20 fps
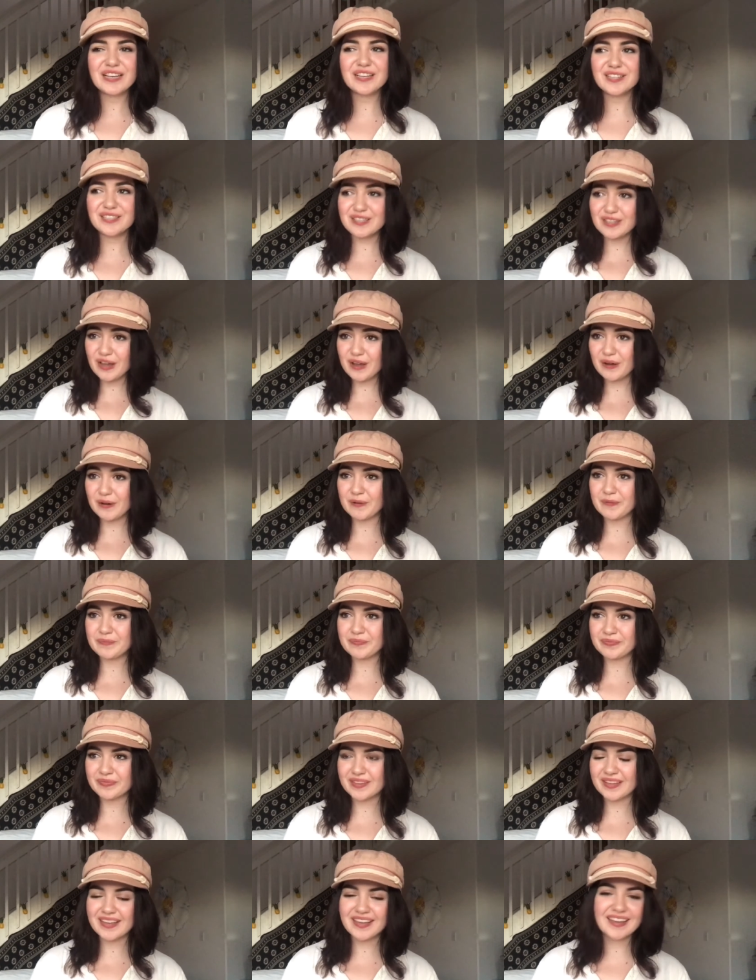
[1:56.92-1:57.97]
So
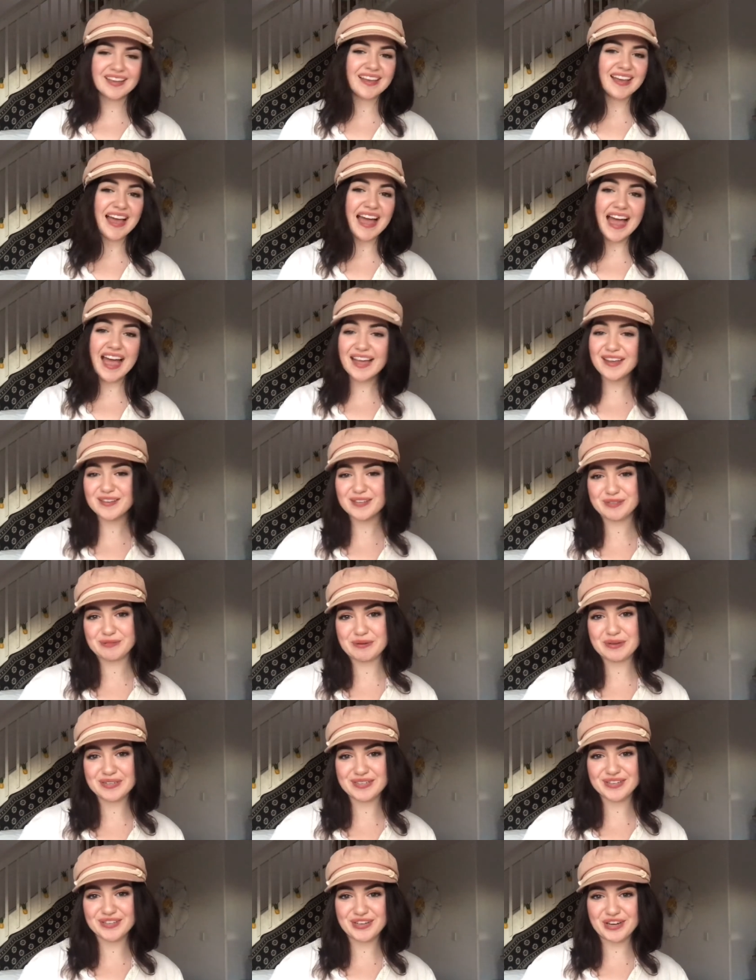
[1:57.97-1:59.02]
I just
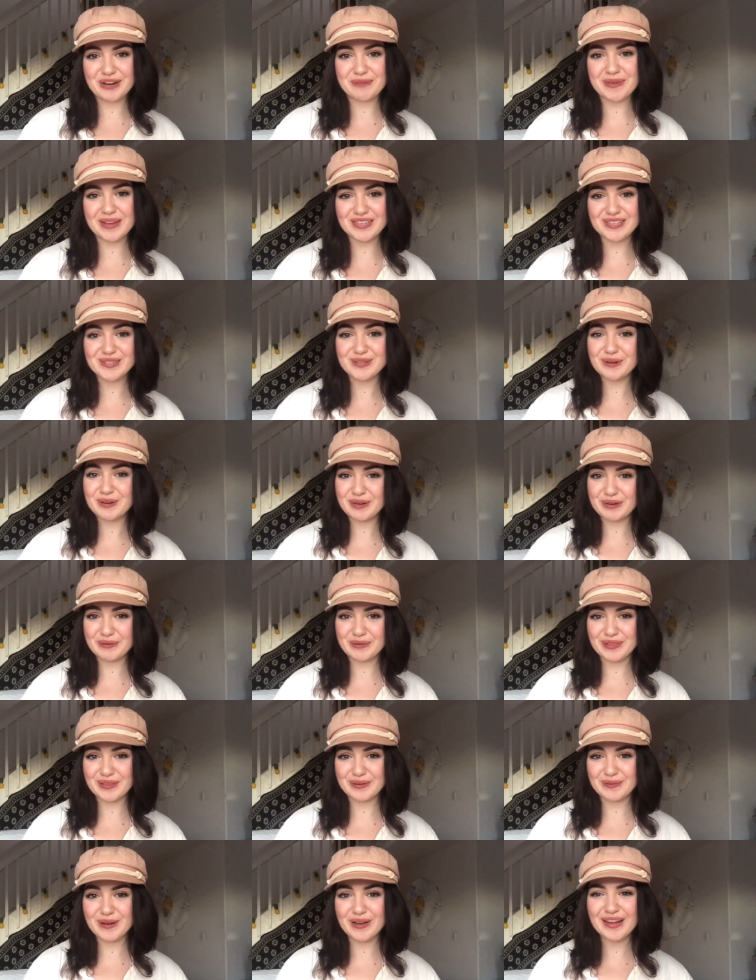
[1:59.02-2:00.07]
wanted to share my story
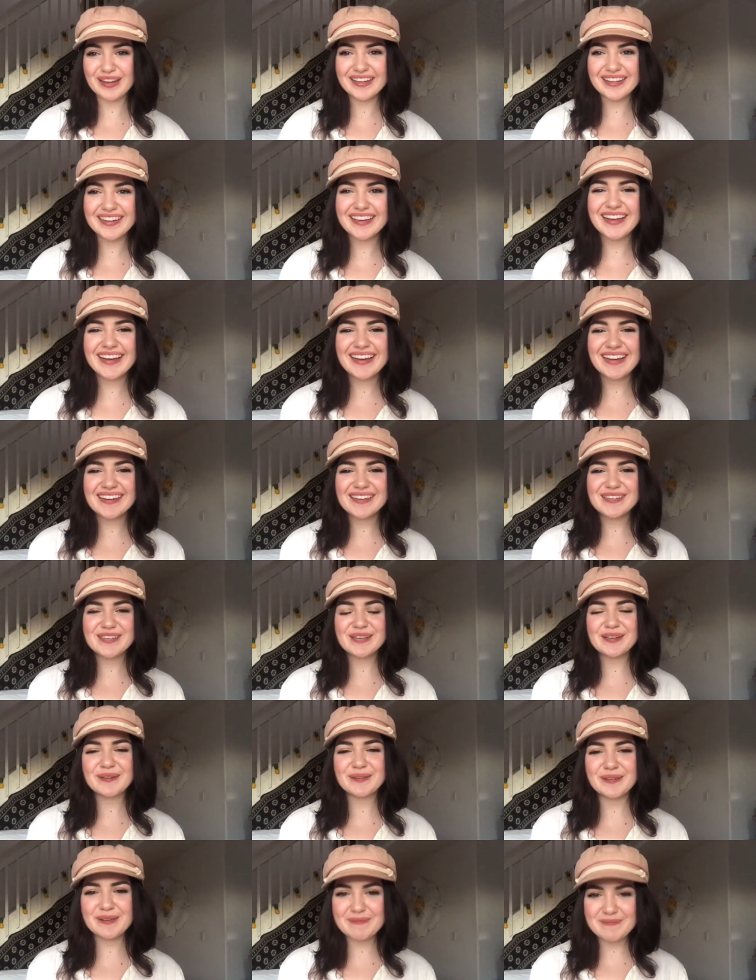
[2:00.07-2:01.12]
with you all
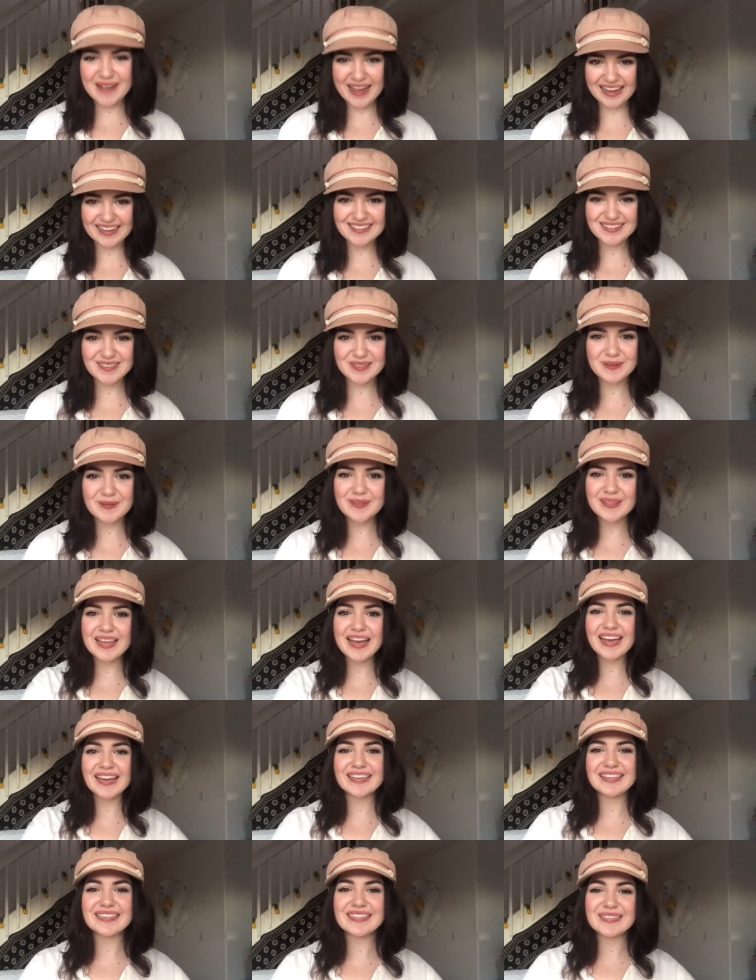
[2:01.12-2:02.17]
to remind you
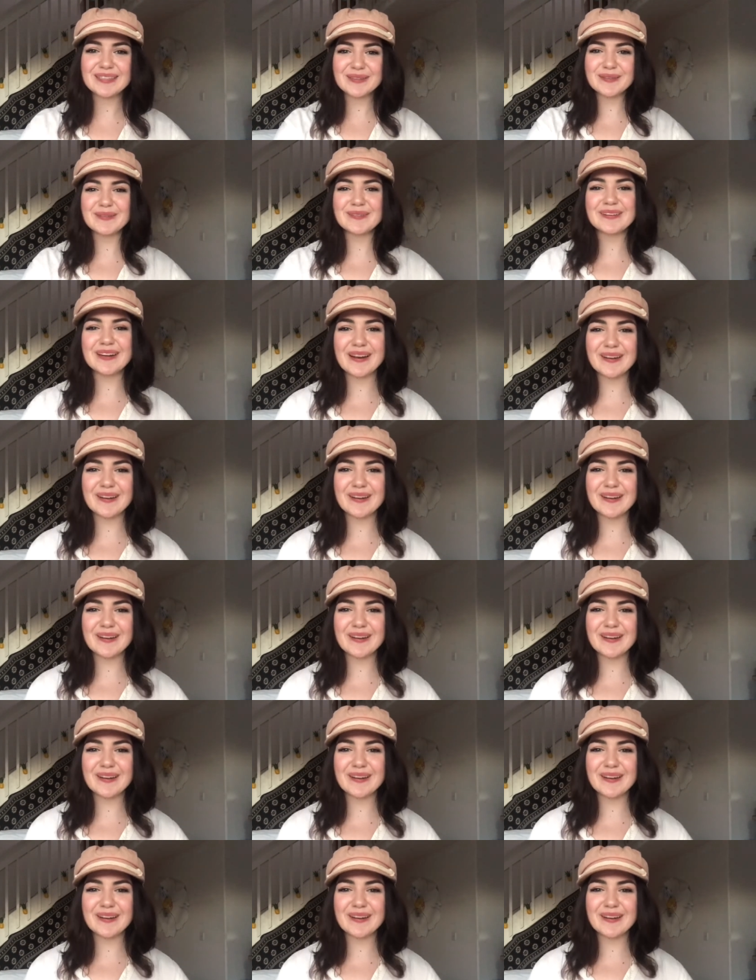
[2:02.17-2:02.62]
that you